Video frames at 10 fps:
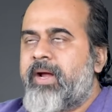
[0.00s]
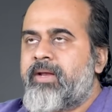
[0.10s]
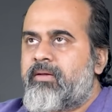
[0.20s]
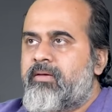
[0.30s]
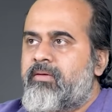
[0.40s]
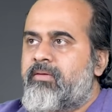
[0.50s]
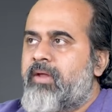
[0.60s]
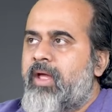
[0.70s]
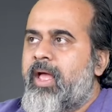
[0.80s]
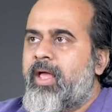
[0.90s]
might
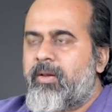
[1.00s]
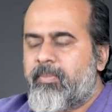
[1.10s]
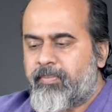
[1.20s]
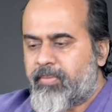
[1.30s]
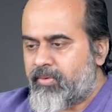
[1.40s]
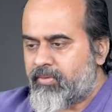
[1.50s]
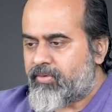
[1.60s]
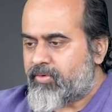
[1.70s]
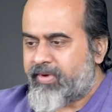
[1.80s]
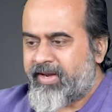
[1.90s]
help
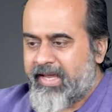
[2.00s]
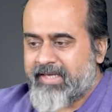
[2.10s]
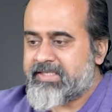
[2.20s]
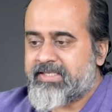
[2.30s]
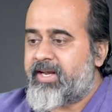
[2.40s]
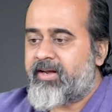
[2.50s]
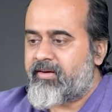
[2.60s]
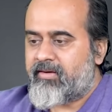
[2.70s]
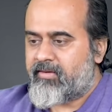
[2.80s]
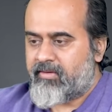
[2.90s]
you to an
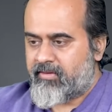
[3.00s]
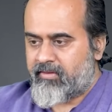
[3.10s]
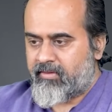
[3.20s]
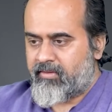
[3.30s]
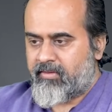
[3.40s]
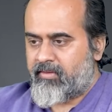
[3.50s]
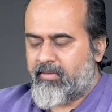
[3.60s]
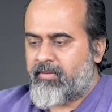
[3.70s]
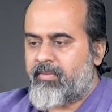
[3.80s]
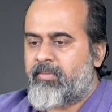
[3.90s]
extent
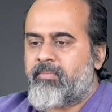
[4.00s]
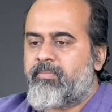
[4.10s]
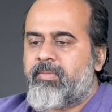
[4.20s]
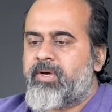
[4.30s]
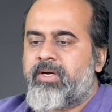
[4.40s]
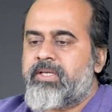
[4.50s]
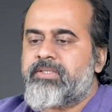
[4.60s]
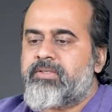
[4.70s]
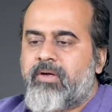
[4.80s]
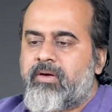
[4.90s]
but it
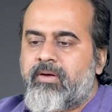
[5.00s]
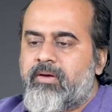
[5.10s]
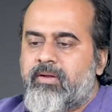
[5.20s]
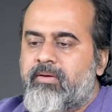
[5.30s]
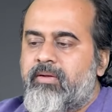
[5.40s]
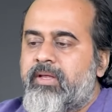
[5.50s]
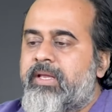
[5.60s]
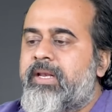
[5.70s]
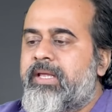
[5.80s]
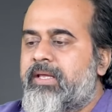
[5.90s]
is not
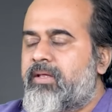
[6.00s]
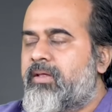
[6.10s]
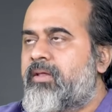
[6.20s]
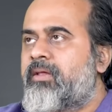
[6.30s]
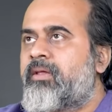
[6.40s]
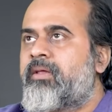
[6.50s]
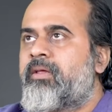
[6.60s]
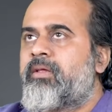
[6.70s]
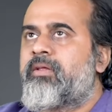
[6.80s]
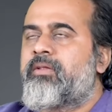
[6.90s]
really
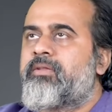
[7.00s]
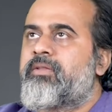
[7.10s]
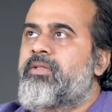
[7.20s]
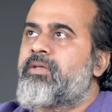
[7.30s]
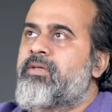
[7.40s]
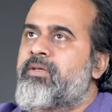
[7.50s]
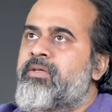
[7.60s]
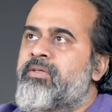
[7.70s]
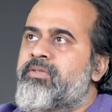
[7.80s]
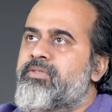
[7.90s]

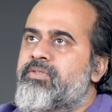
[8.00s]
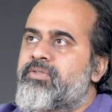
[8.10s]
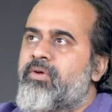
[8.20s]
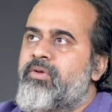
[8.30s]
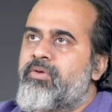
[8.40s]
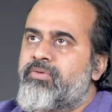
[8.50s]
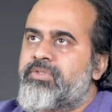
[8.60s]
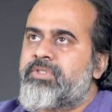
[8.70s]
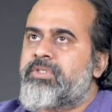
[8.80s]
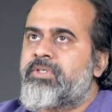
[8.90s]
the
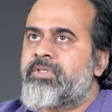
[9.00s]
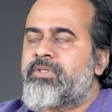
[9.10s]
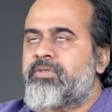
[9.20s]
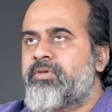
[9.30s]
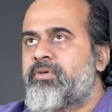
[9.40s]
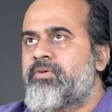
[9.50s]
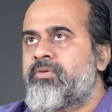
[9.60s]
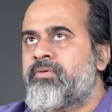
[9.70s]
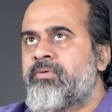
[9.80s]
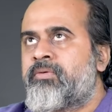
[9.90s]
solution
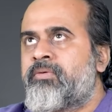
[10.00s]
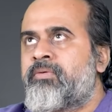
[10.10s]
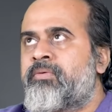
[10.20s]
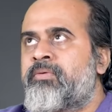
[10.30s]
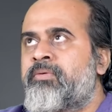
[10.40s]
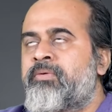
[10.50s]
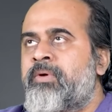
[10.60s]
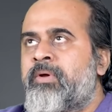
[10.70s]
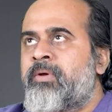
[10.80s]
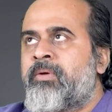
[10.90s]
to
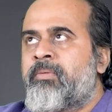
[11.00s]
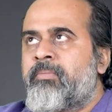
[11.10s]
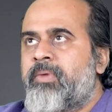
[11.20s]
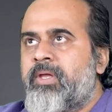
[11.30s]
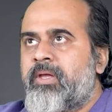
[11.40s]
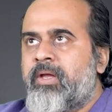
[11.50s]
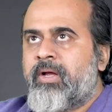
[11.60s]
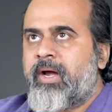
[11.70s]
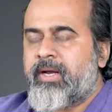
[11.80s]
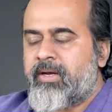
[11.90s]

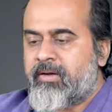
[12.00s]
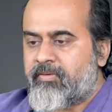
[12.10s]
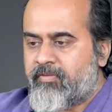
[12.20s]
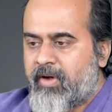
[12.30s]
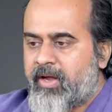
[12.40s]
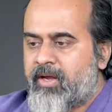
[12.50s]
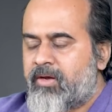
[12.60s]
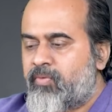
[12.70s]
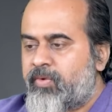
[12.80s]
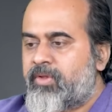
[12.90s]
being
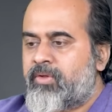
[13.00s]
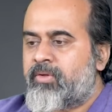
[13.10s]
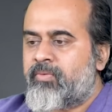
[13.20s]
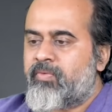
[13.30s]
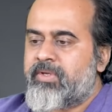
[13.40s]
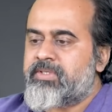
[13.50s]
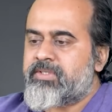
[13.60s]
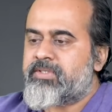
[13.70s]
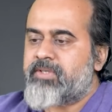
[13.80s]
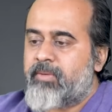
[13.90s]
identified with
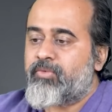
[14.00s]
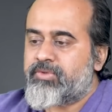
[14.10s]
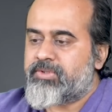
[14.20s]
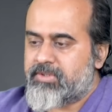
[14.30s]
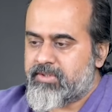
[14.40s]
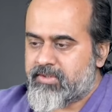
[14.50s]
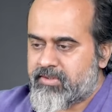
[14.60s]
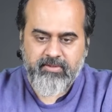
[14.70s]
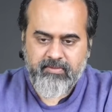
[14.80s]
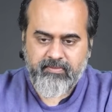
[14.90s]
one's
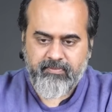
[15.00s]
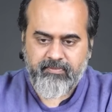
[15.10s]
emotions.